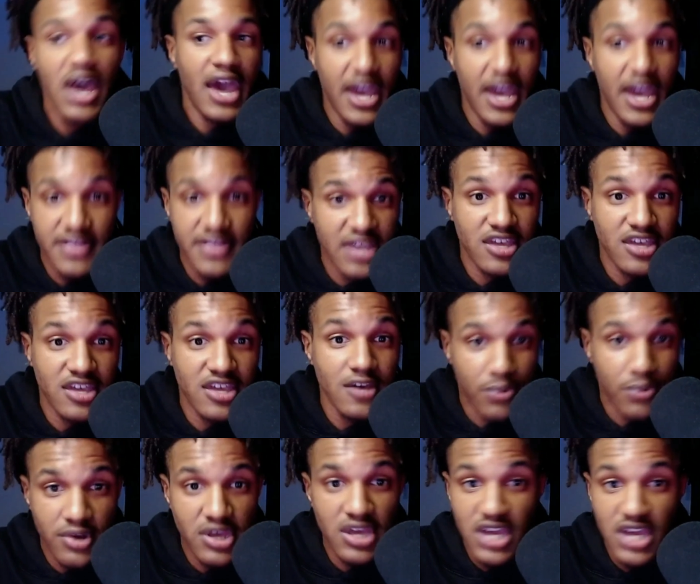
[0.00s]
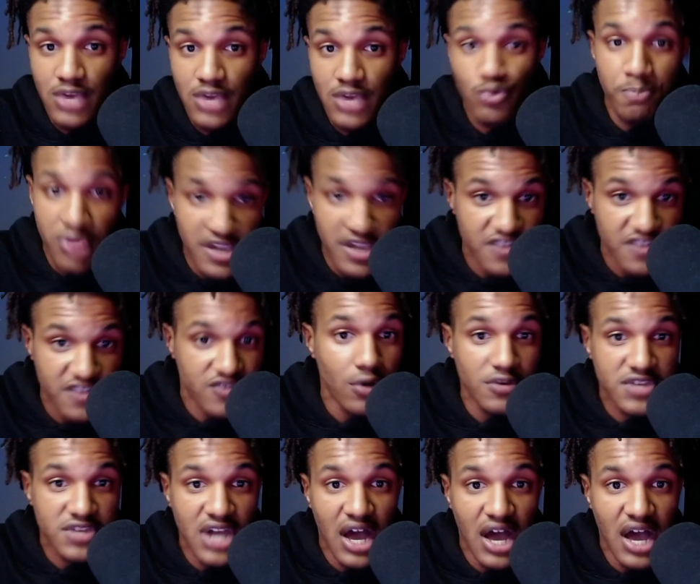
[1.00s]
and they can bring and replace
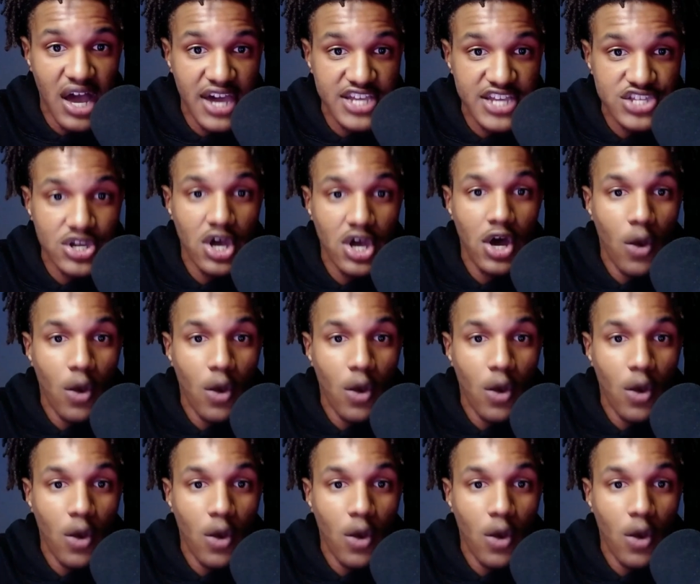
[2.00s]
those guys